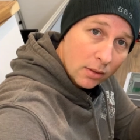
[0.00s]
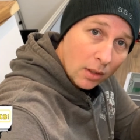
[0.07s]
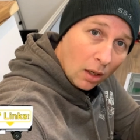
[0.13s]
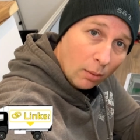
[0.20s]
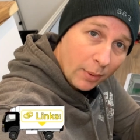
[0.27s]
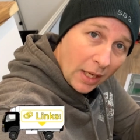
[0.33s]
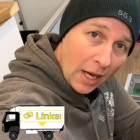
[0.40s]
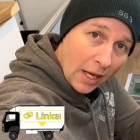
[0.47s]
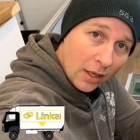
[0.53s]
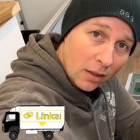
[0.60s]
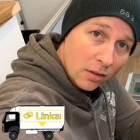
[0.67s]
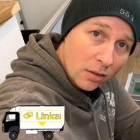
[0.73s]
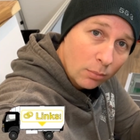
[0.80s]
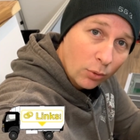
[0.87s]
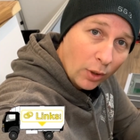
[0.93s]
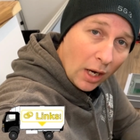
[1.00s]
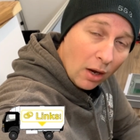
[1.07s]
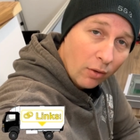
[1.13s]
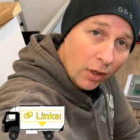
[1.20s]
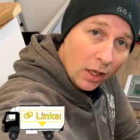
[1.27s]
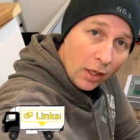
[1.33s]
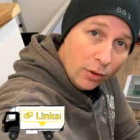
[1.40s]
I'll be adding some
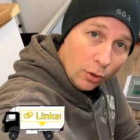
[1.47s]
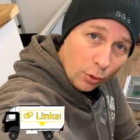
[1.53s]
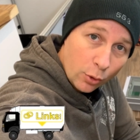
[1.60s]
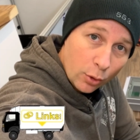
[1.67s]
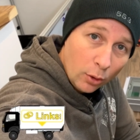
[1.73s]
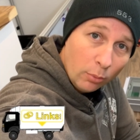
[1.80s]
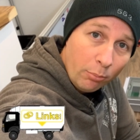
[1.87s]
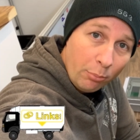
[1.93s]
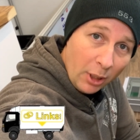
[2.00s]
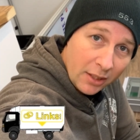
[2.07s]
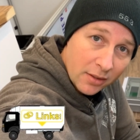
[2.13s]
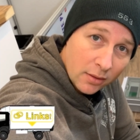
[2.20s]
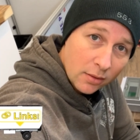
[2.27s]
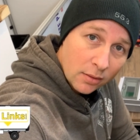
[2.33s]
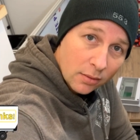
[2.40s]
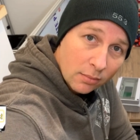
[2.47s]
ground and neutral buses.